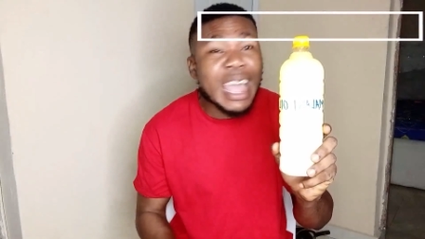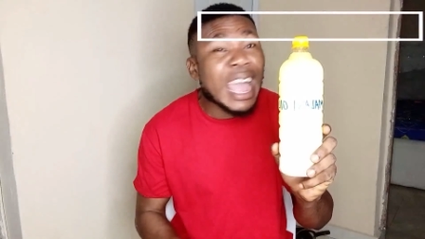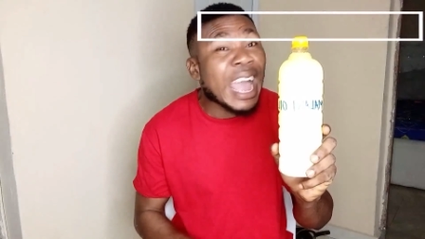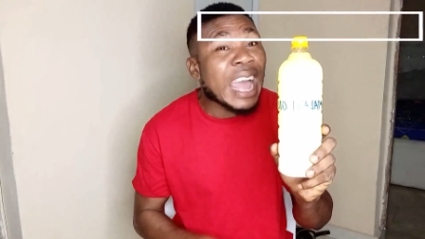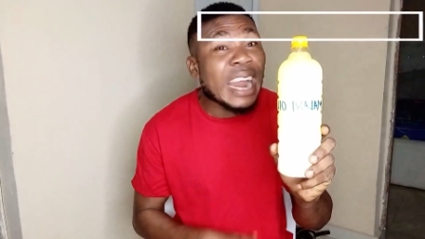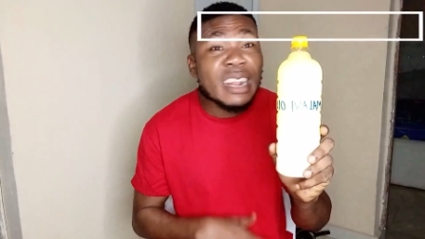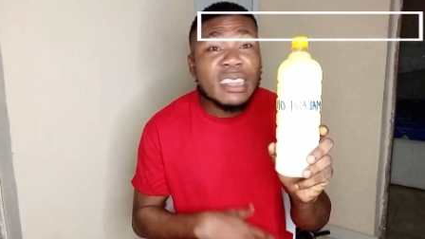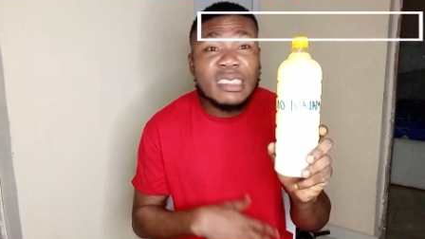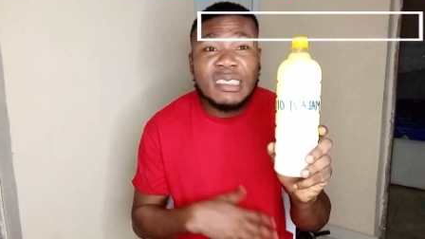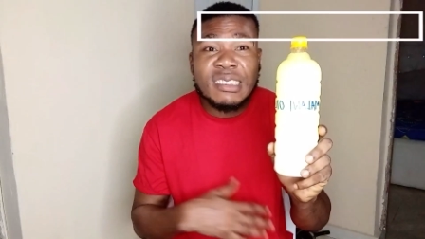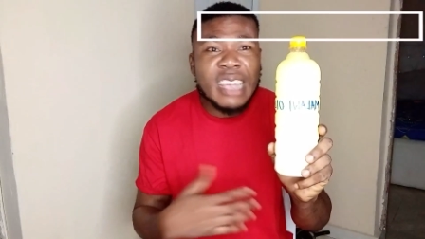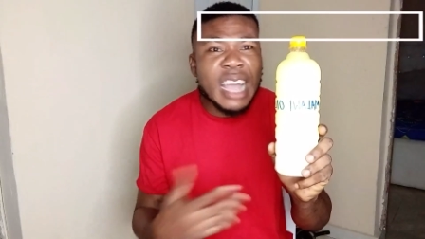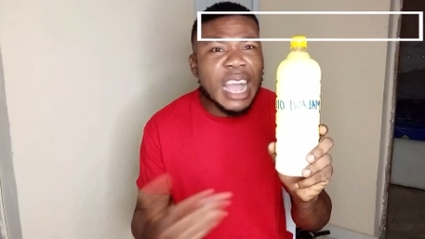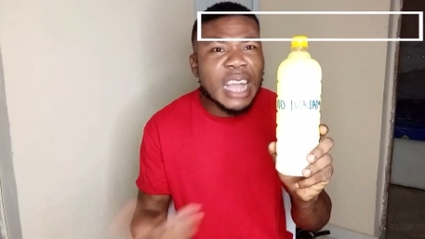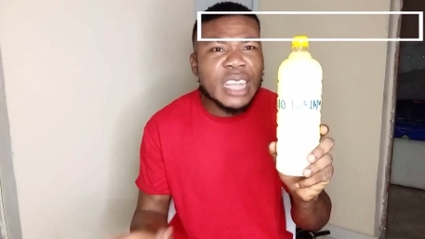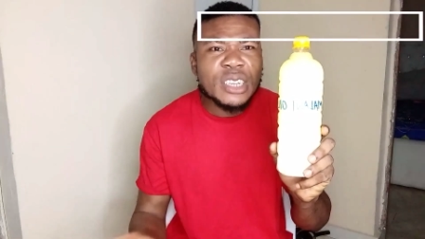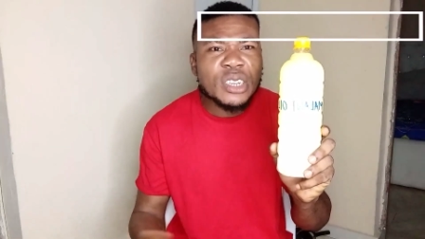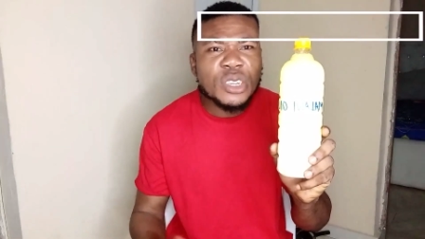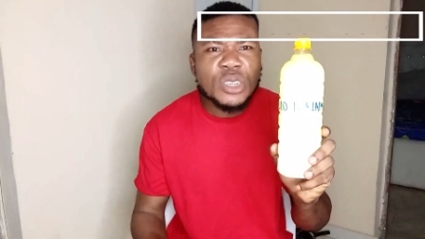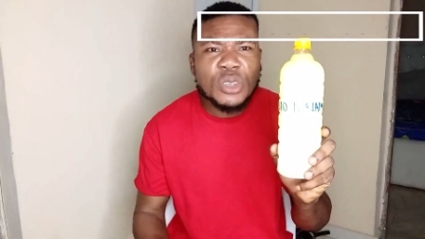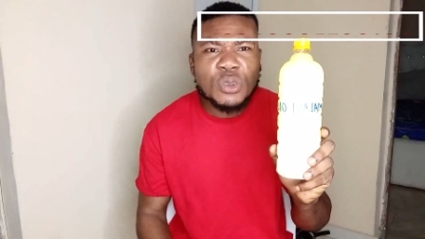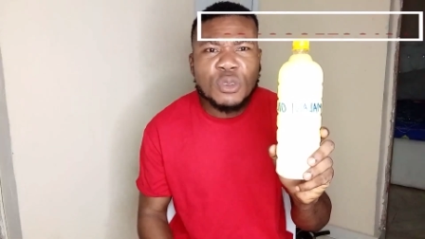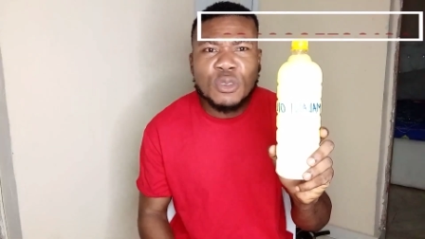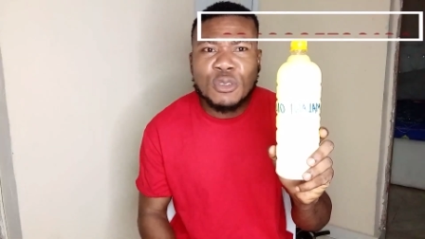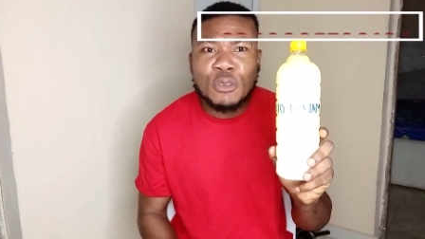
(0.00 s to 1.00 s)
Any side
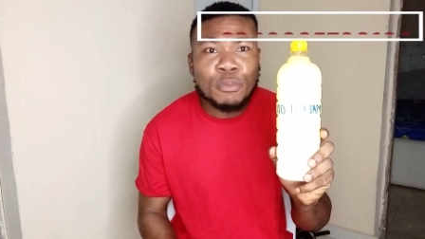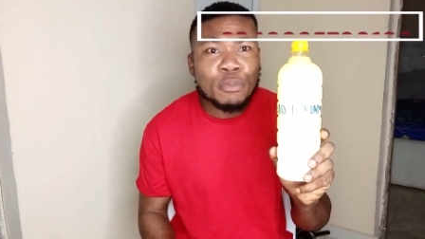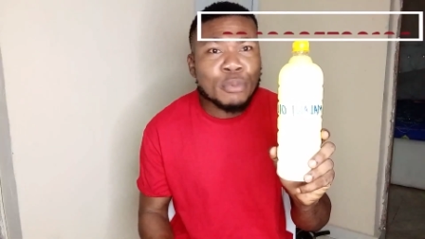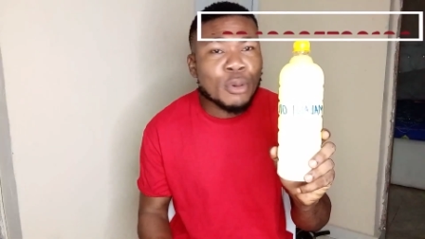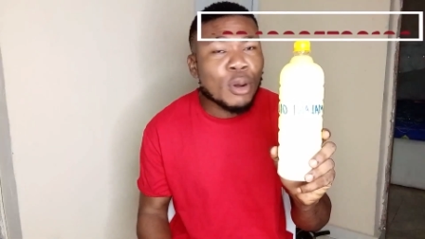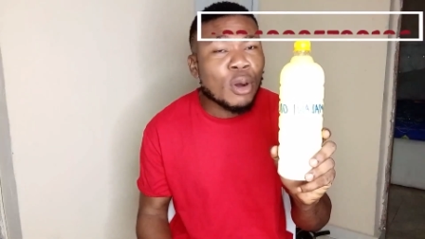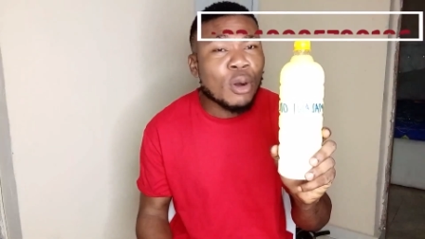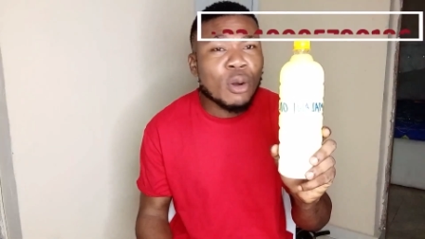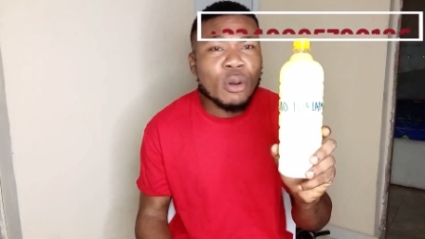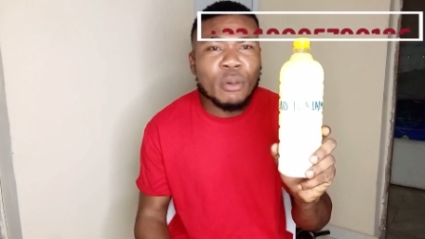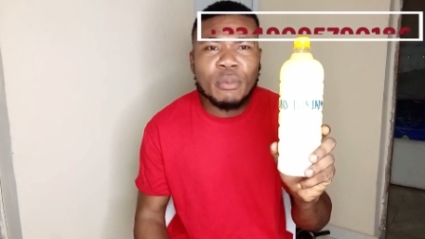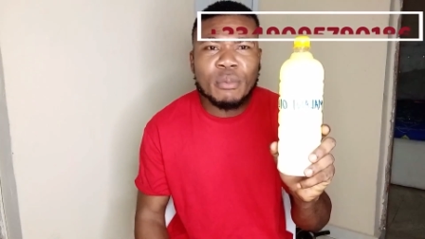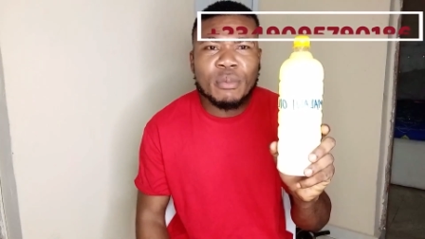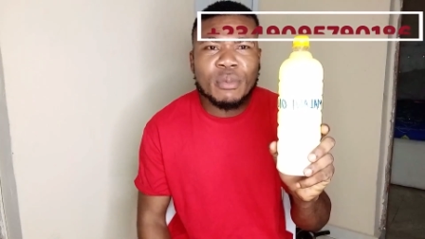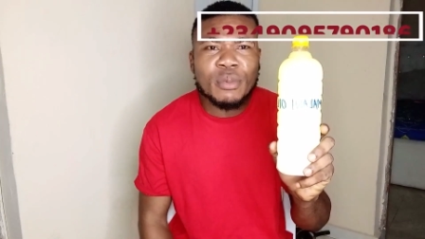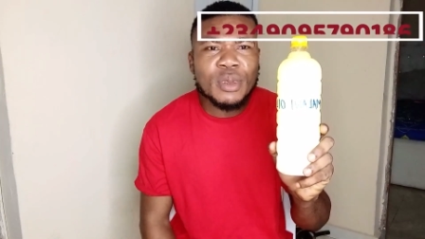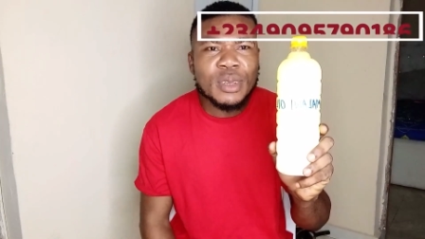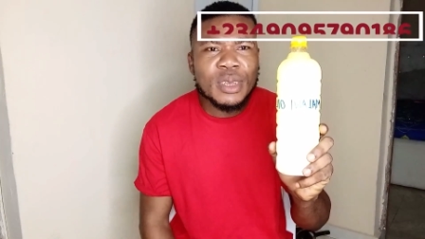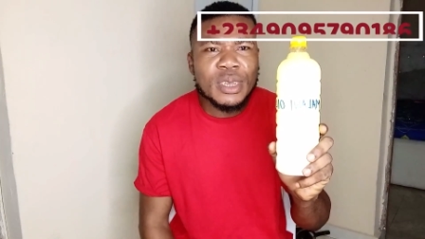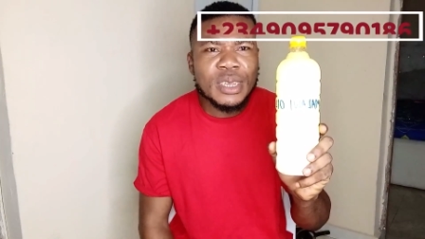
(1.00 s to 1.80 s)
you use, boom.